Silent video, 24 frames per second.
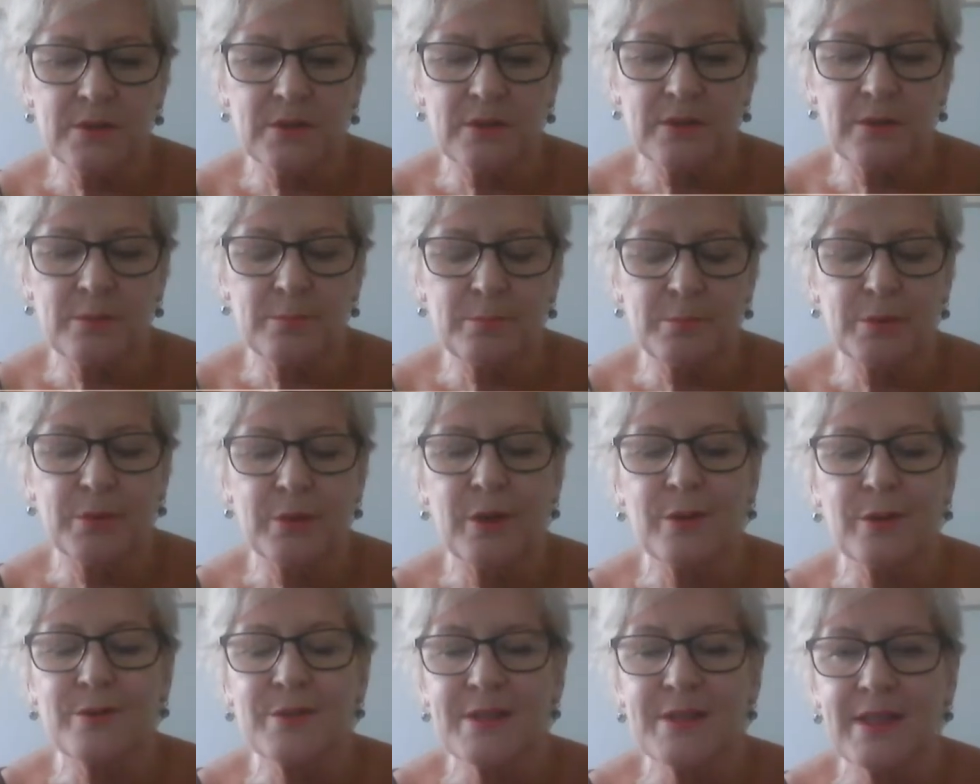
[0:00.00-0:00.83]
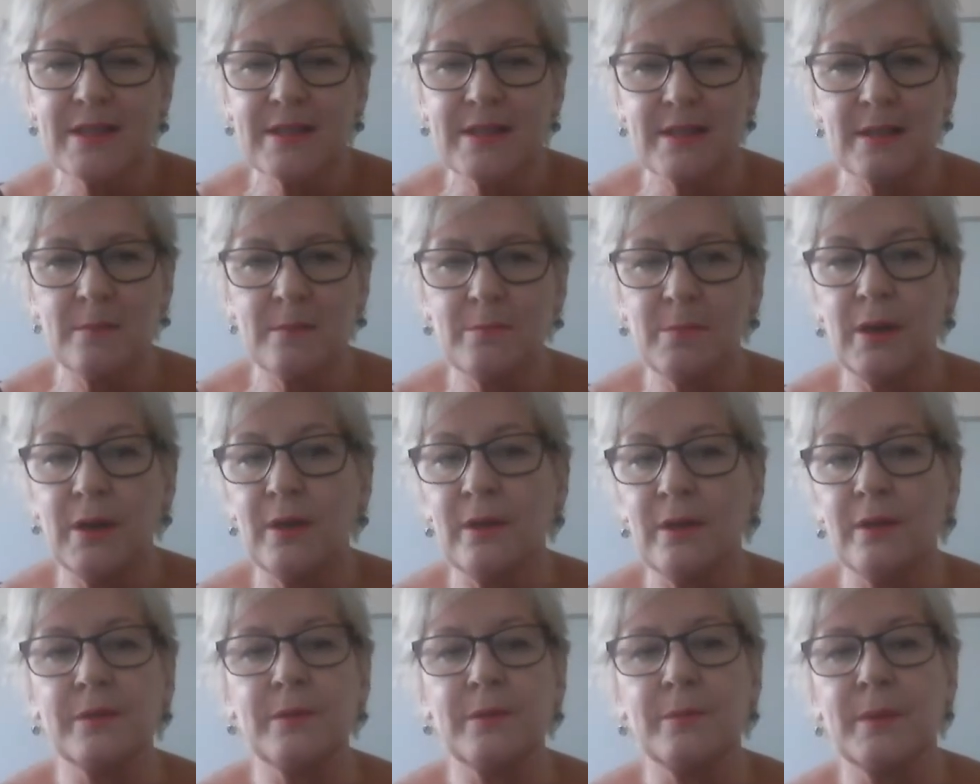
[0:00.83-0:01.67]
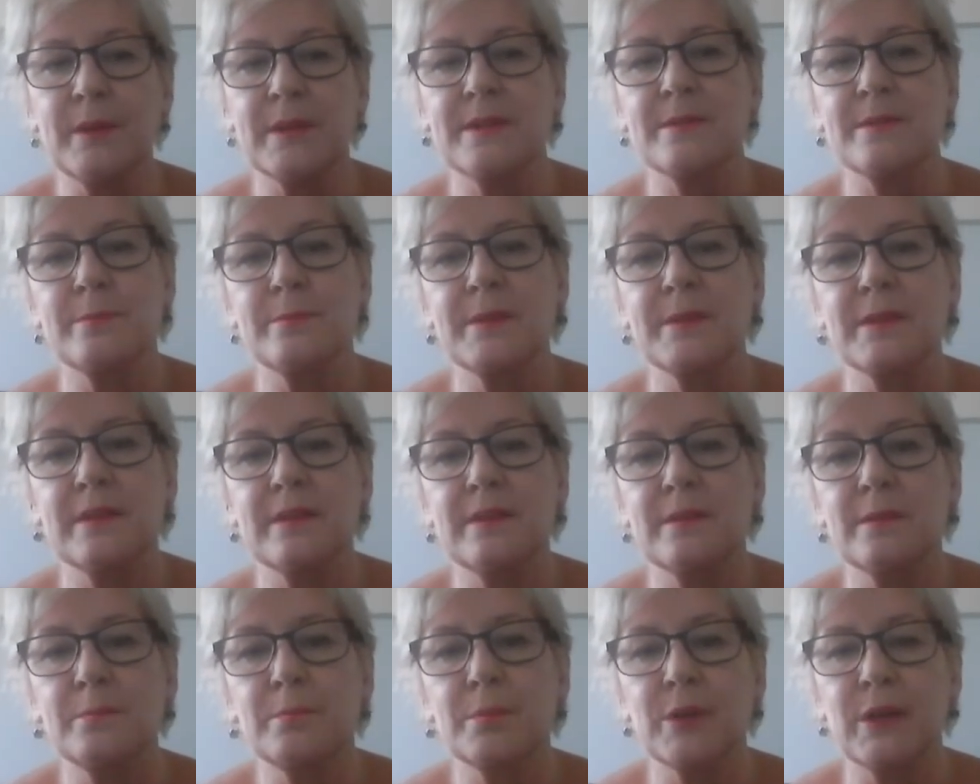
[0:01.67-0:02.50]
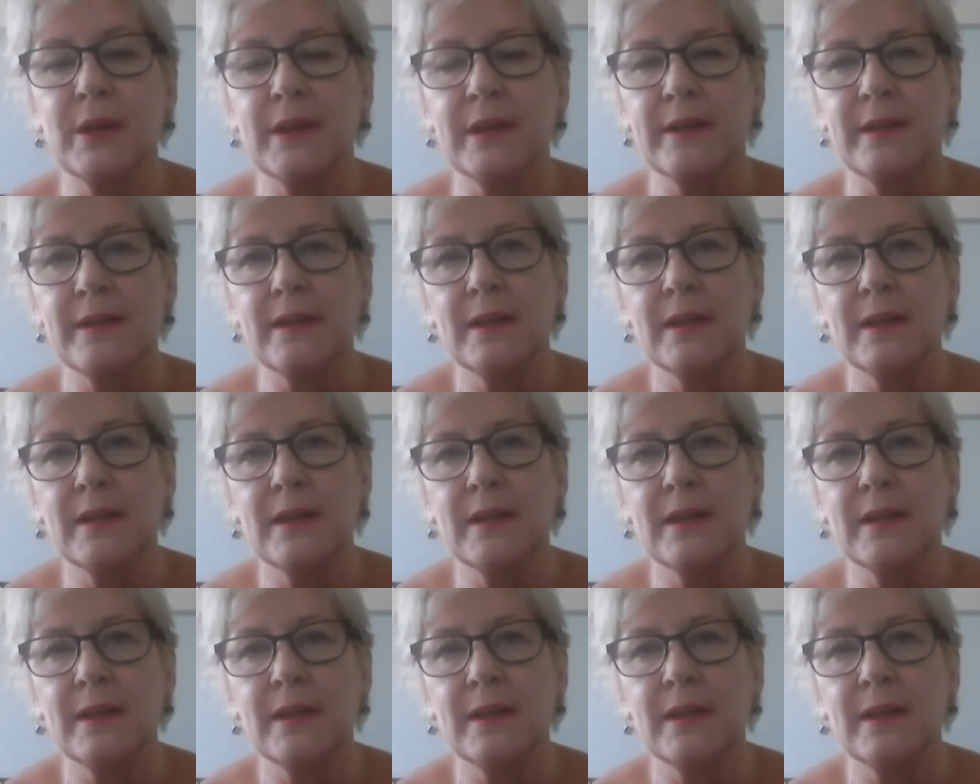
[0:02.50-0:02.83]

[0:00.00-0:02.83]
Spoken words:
the processing pathways within the brain.